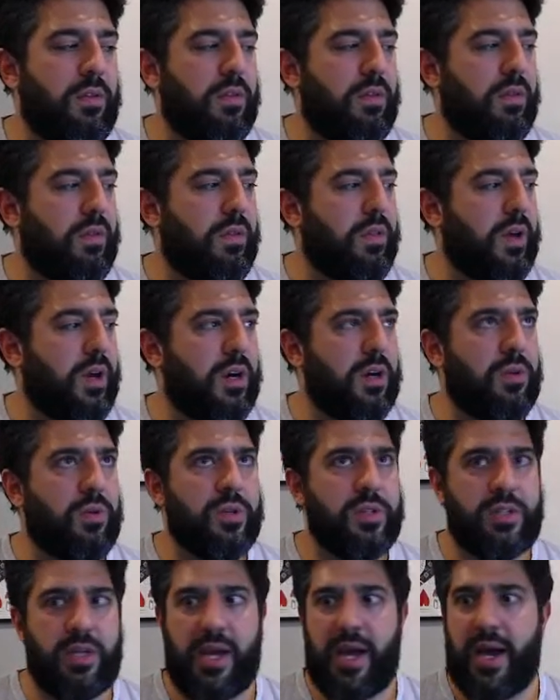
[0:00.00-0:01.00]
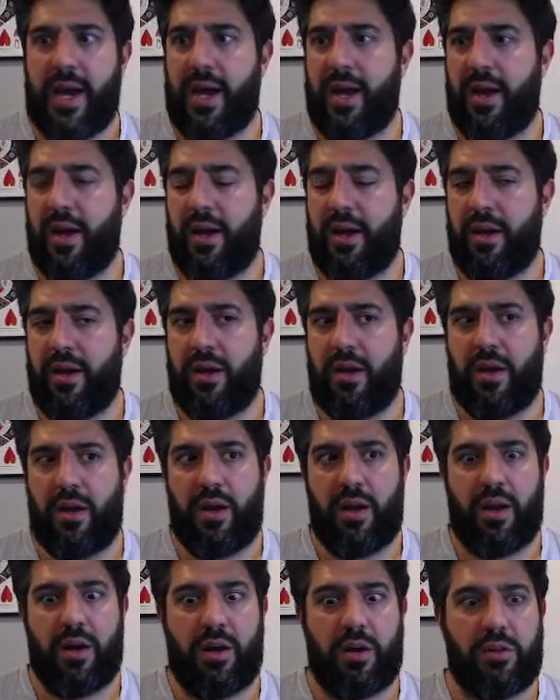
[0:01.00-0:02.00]
There was a guy,
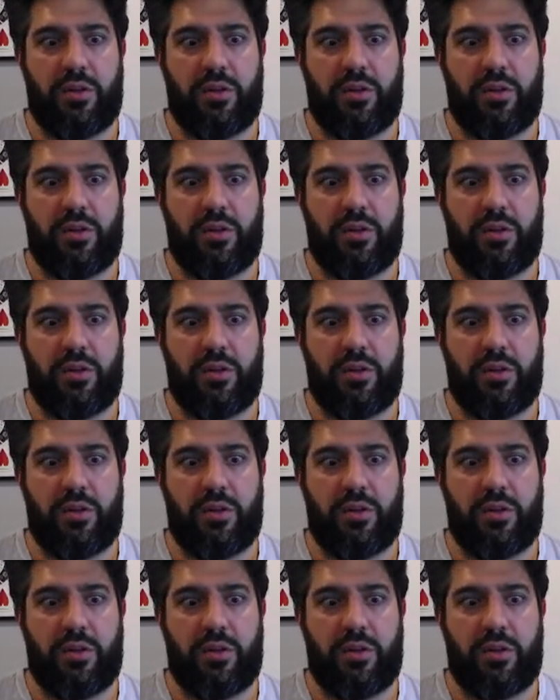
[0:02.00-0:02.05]
Eric